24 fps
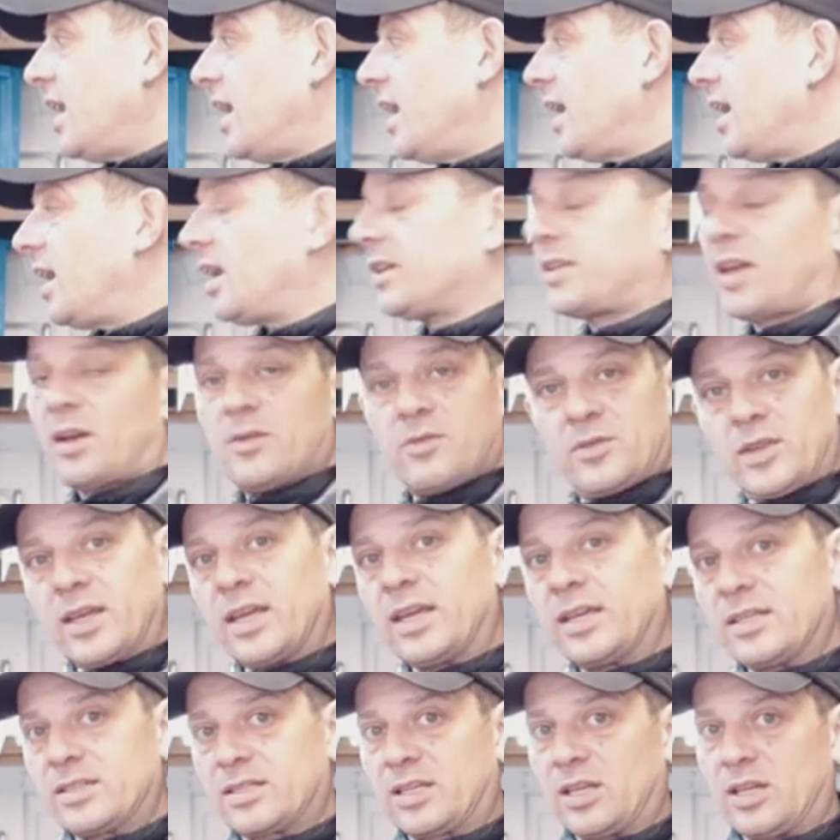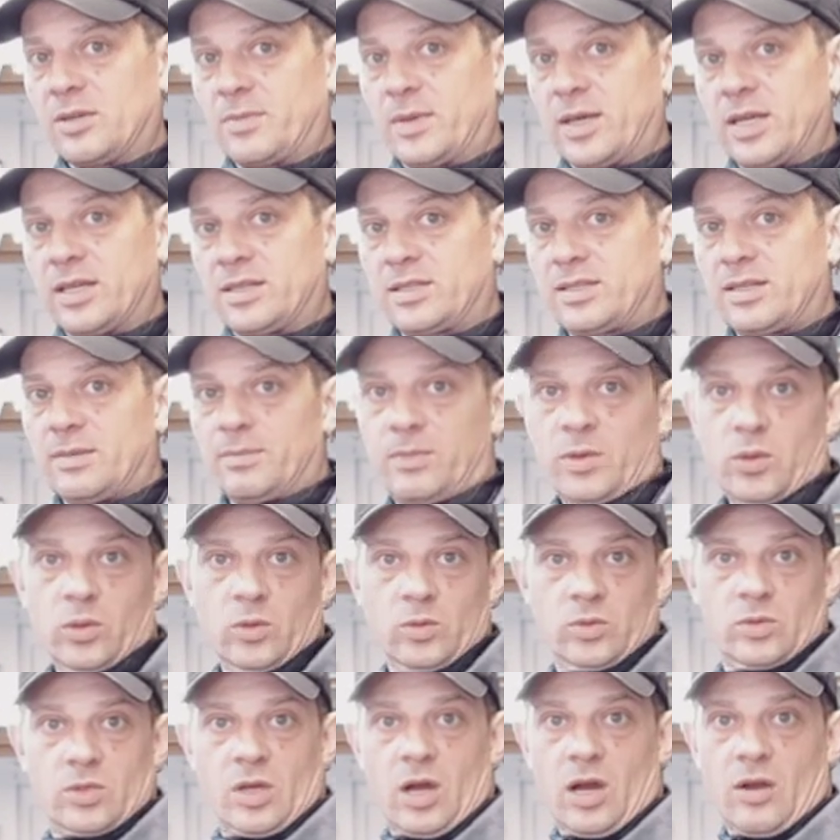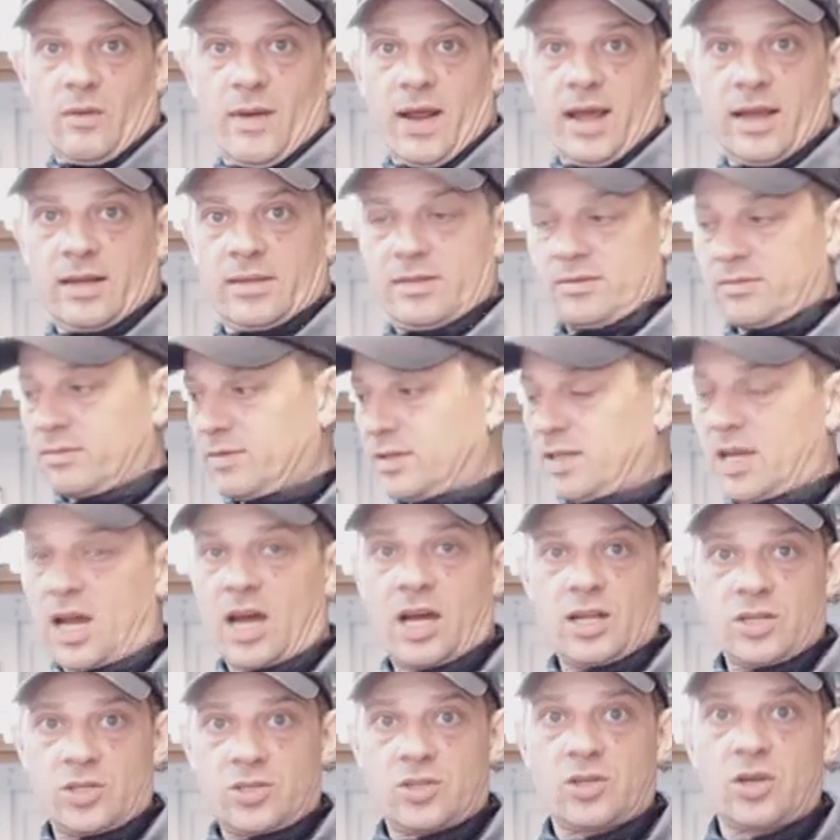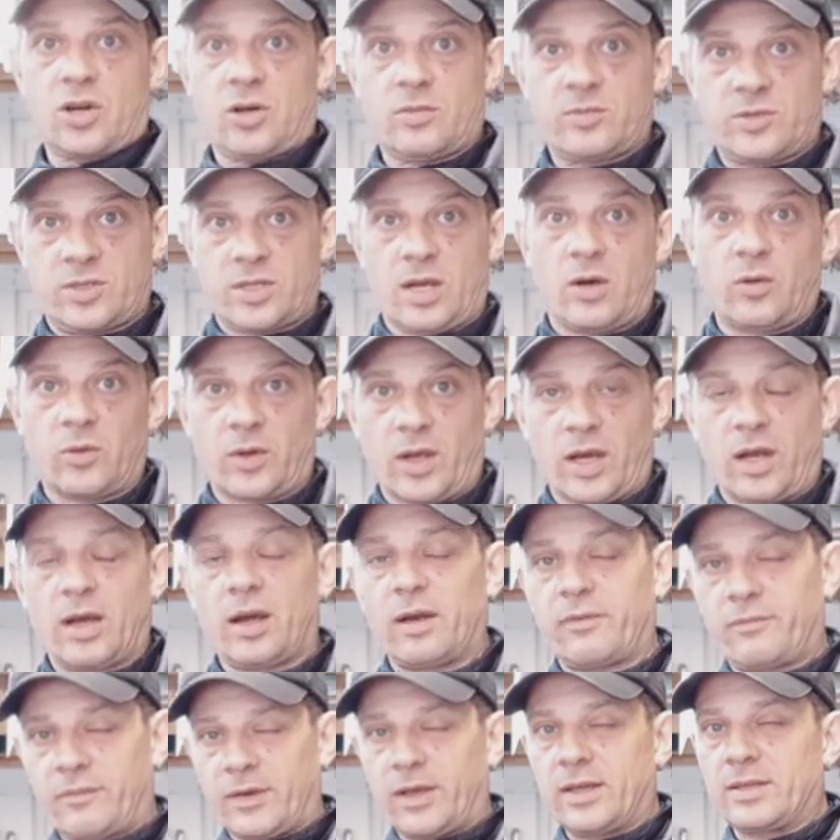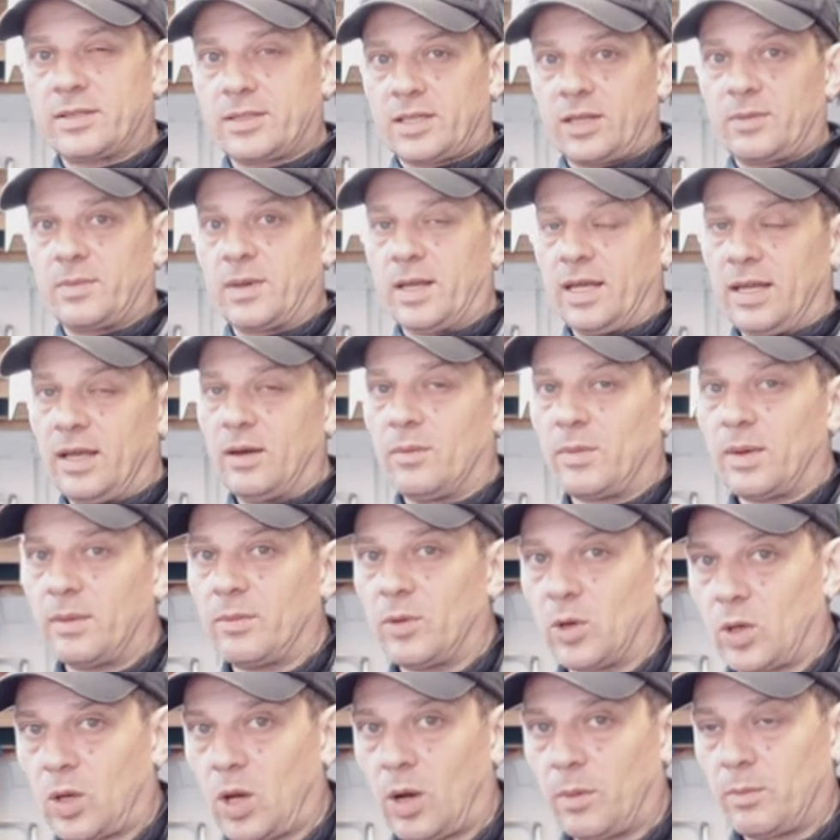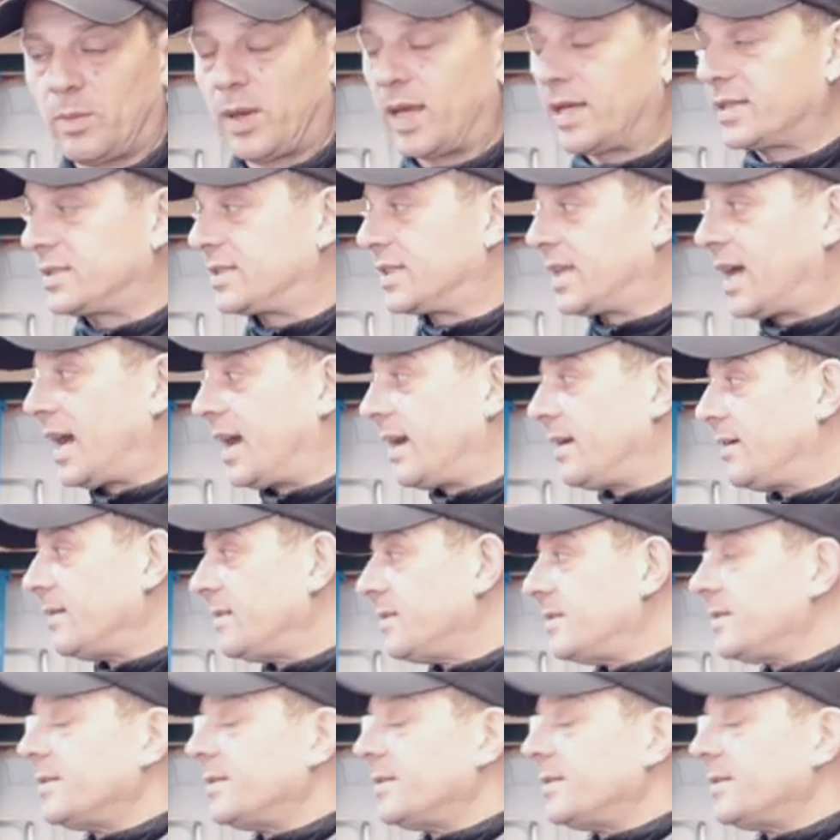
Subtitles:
I don't think it's going to be a simple, direct, cut, chop, solder. I think it's going to be a little bit more complex than that.